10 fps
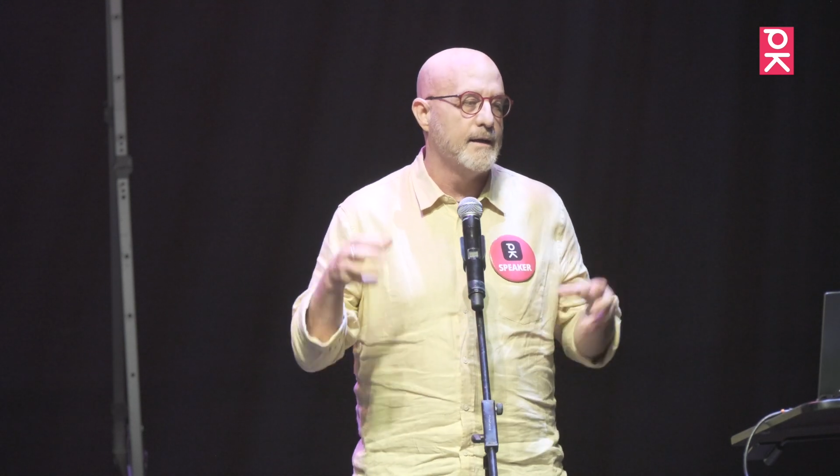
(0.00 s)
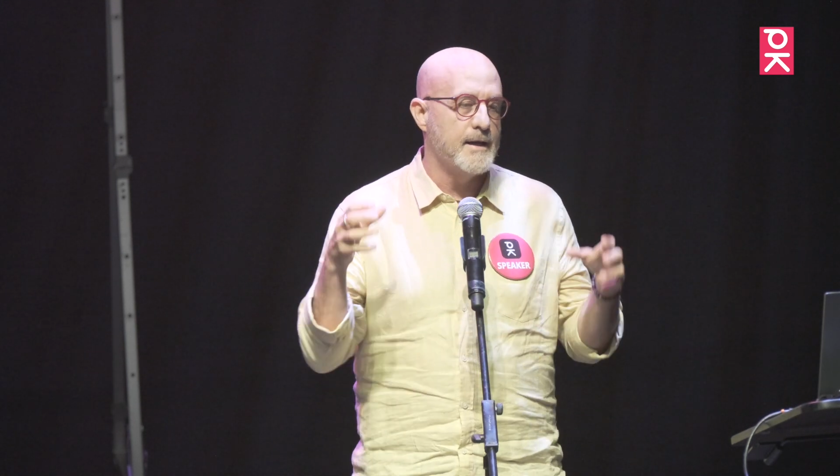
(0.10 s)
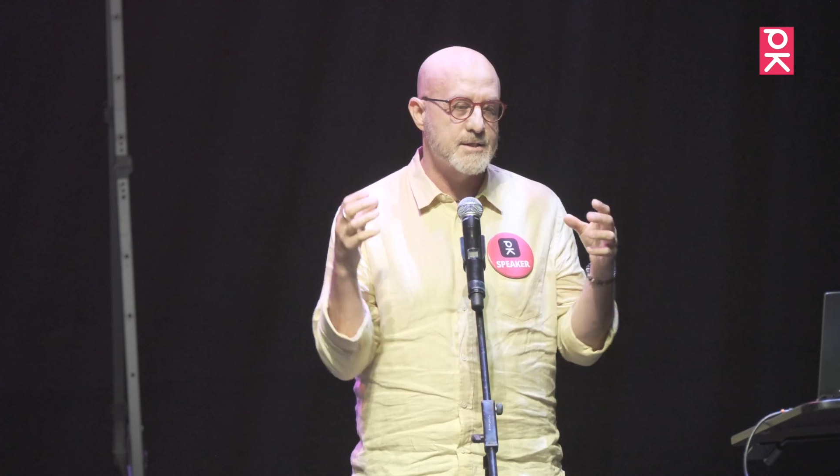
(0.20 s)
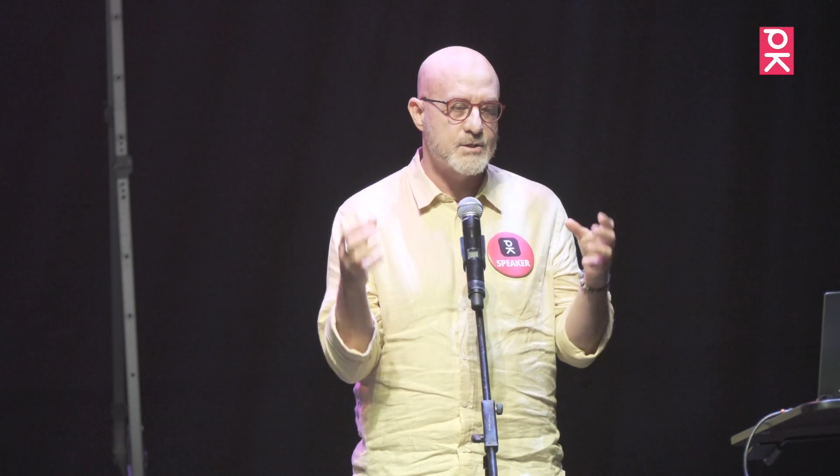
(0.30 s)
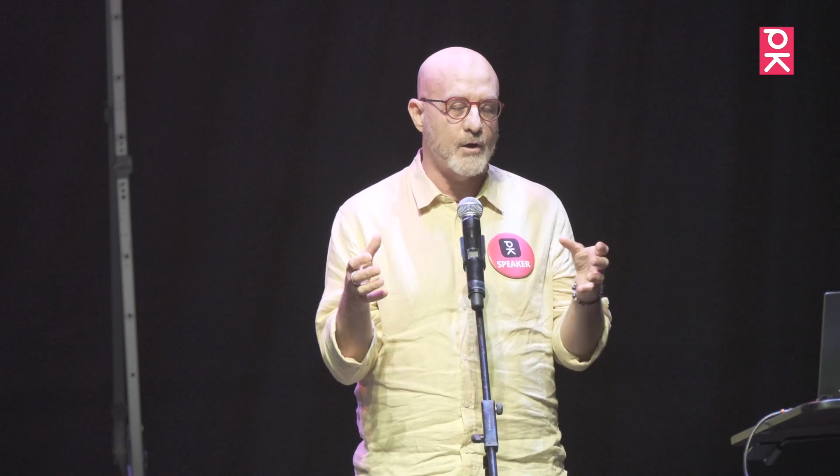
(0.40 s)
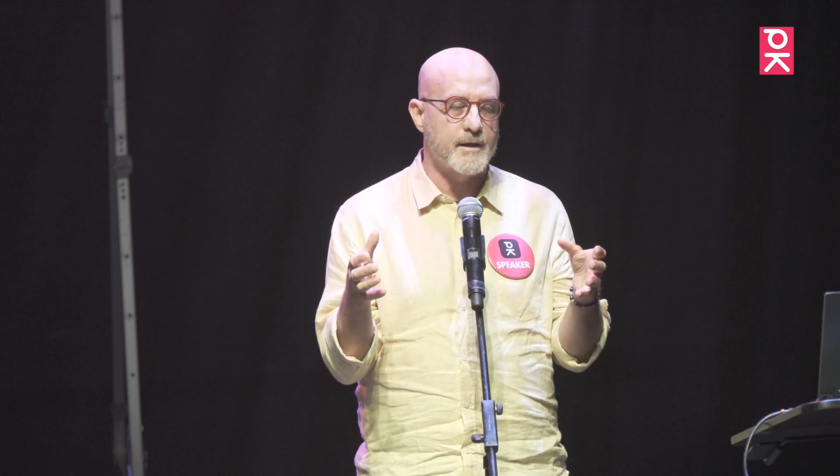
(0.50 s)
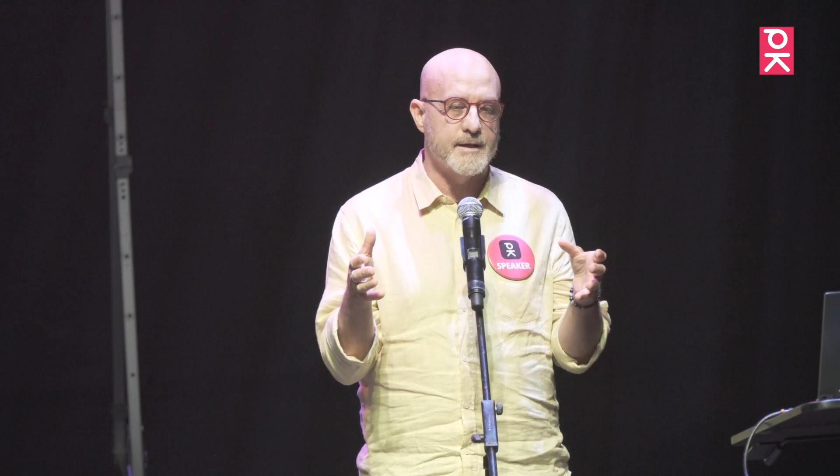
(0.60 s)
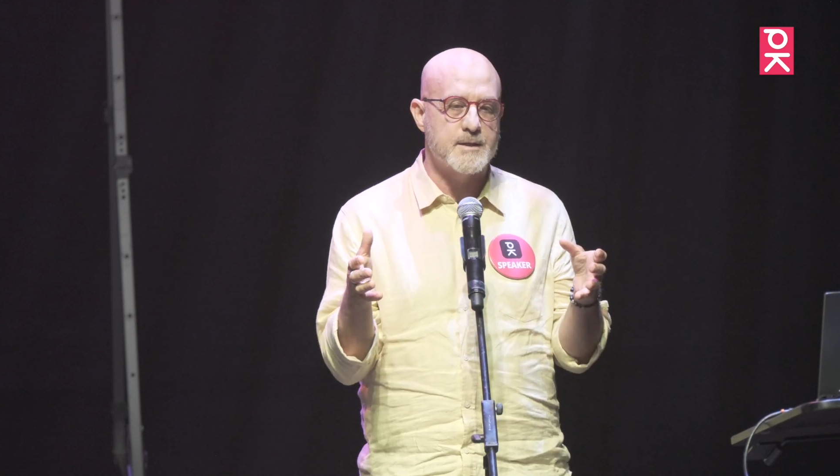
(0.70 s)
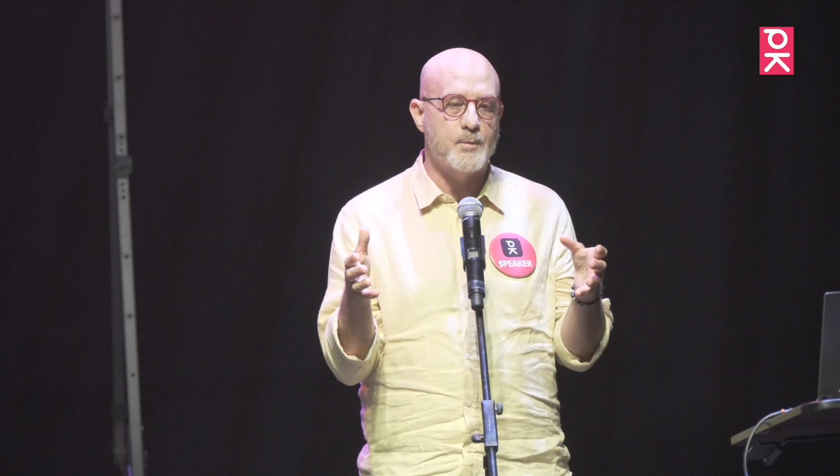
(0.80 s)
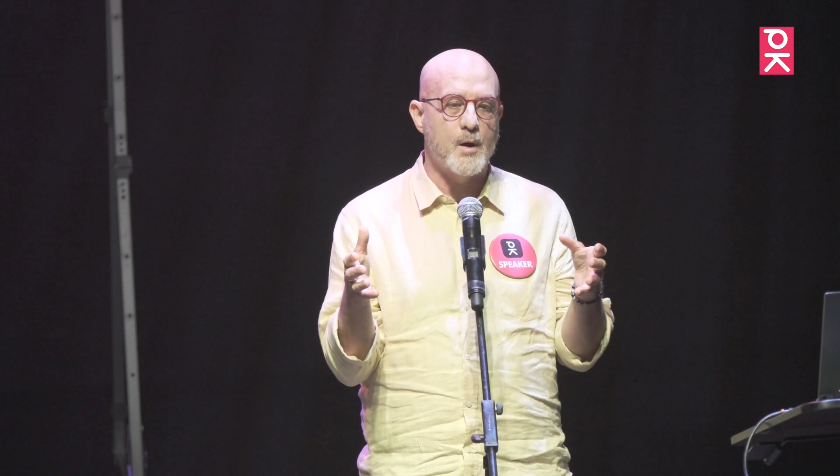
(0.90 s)
A socket
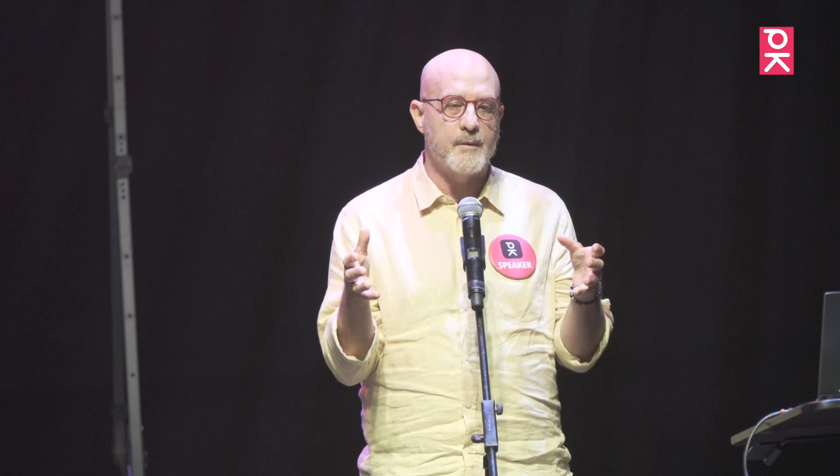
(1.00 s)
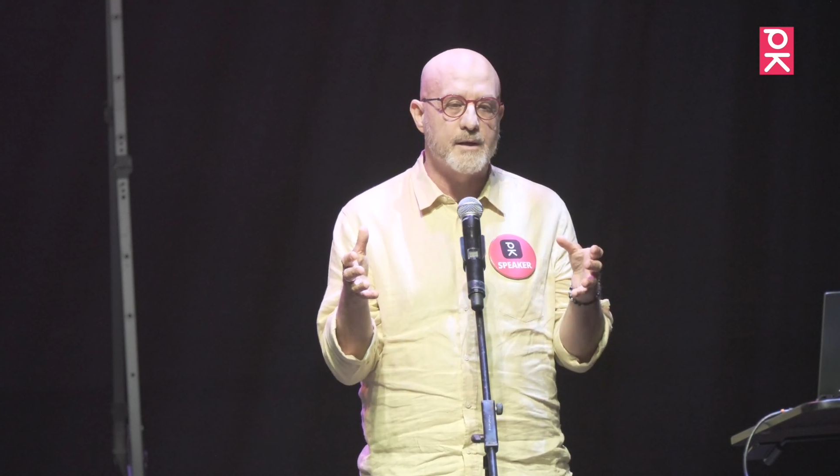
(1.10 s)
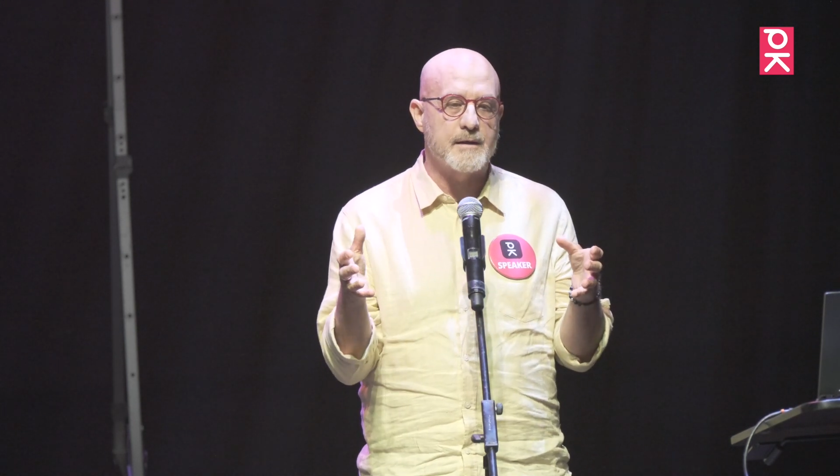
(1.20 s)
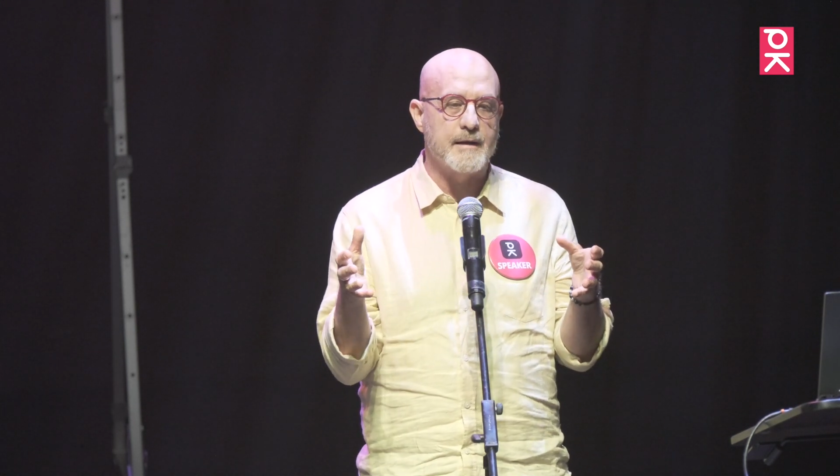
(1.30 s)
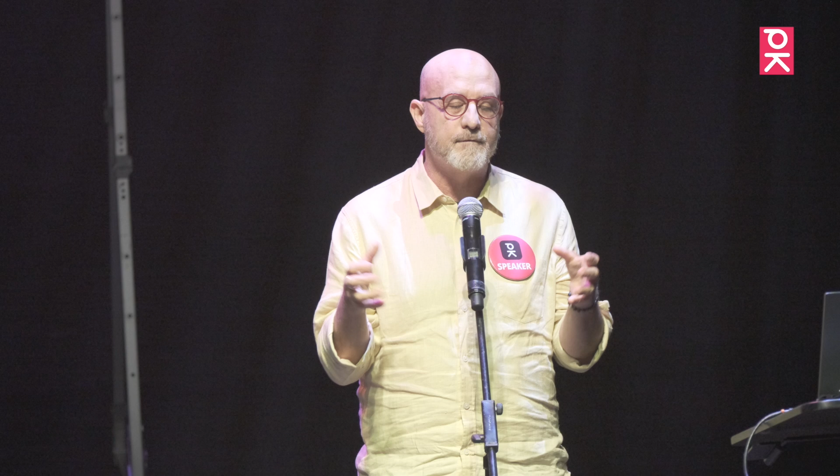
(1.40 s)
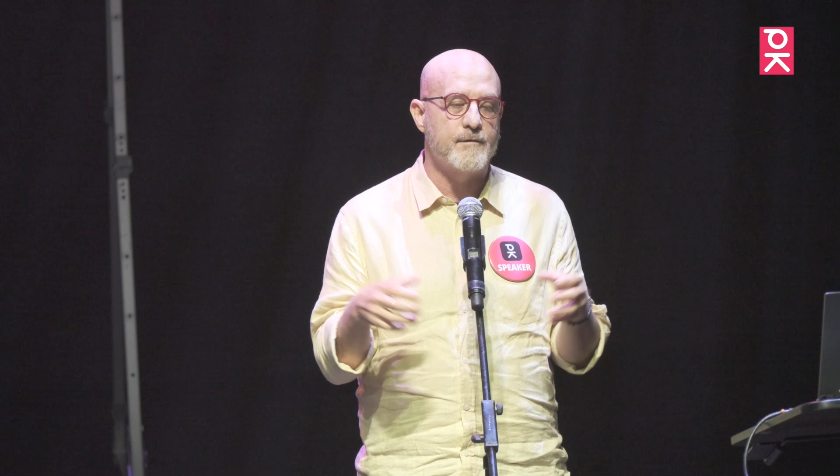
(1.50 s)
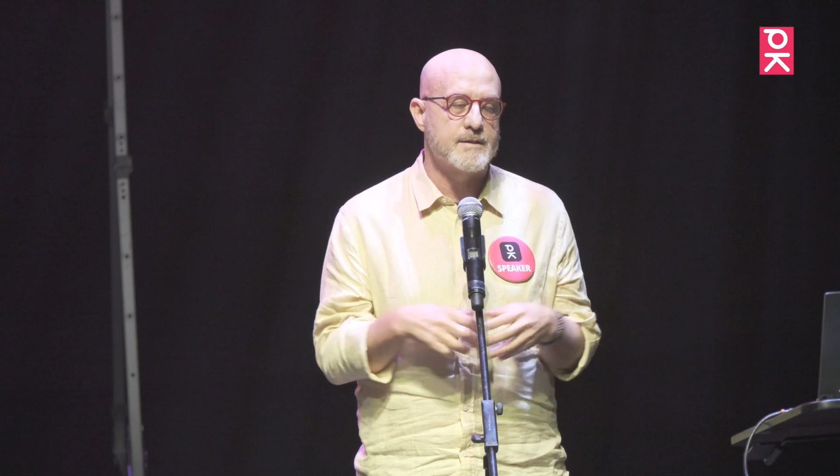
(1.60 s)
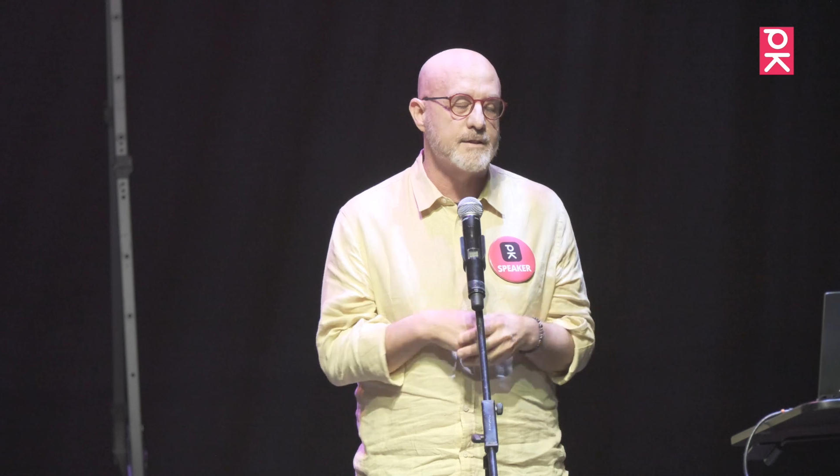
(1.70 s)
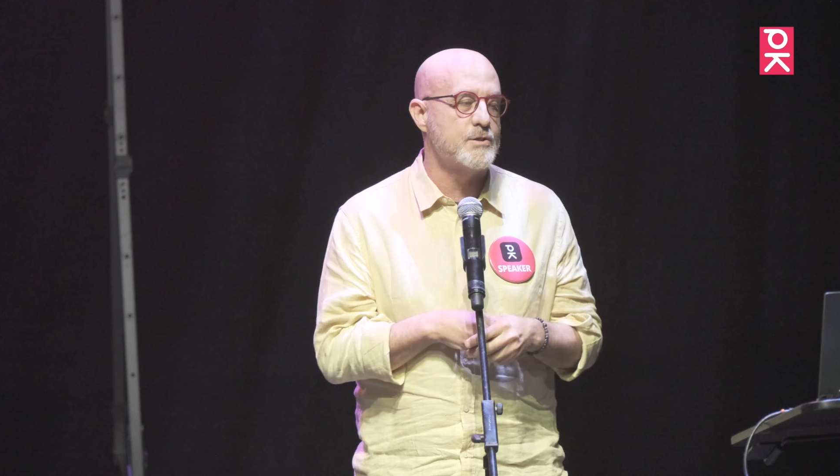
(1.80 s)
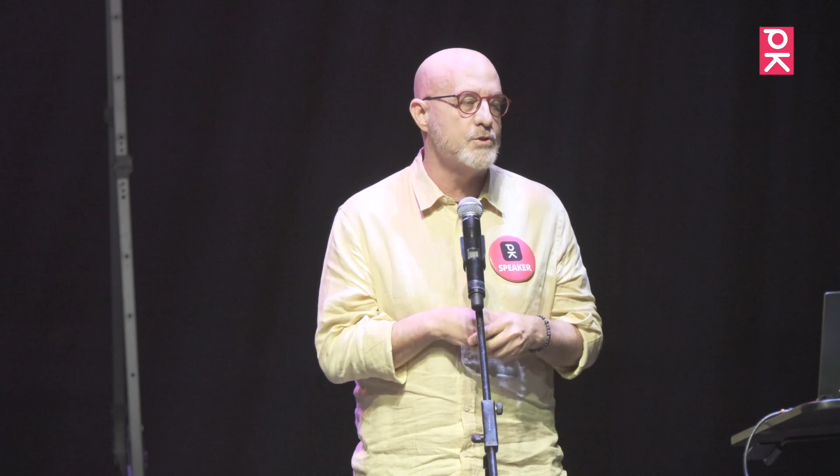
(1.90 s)
is permanently
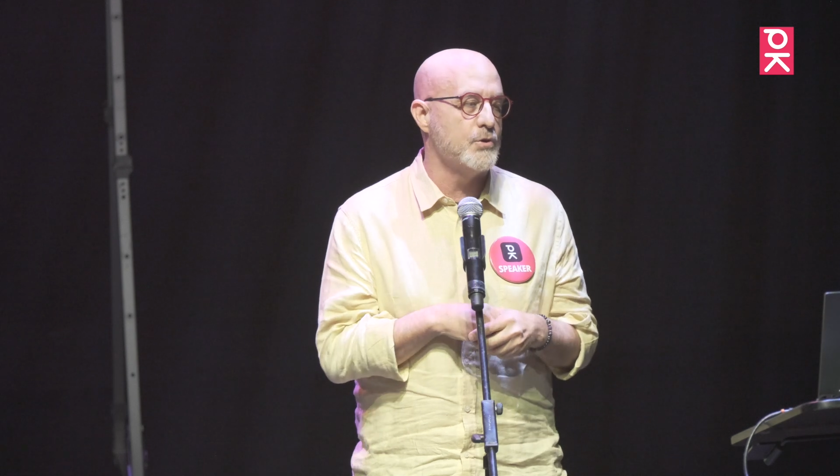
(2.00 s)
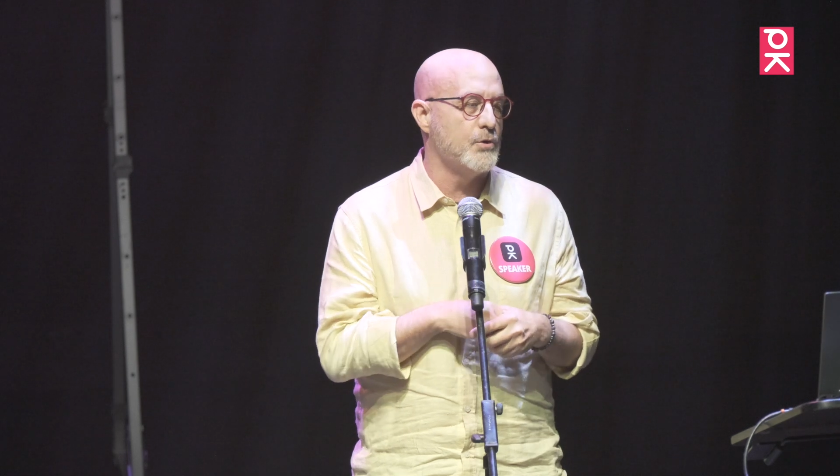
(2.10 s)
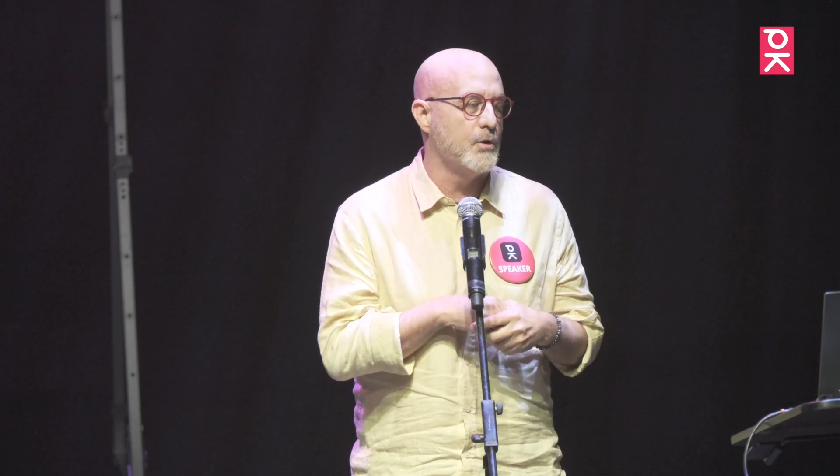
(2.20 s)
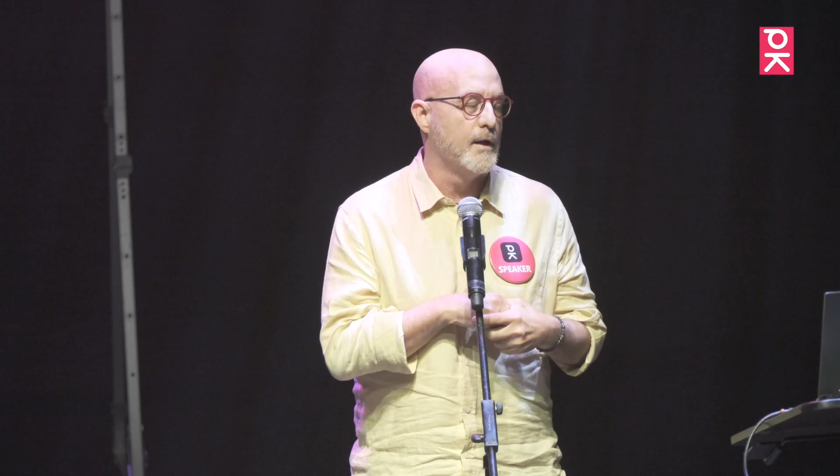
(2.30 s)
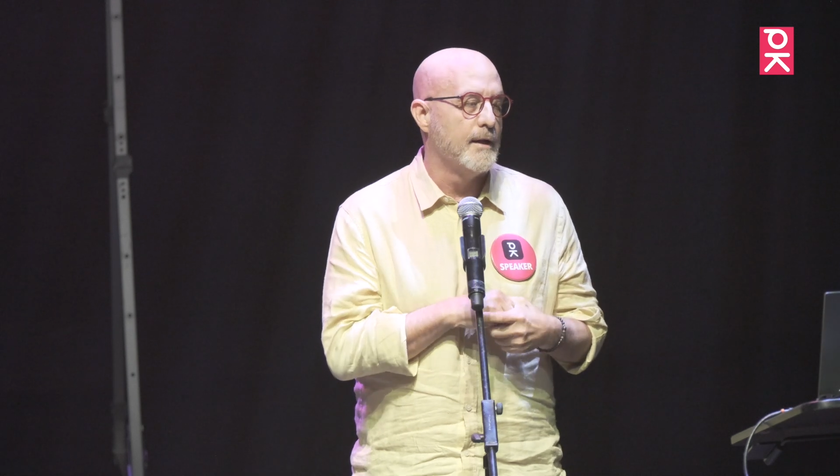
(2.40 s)
fitted to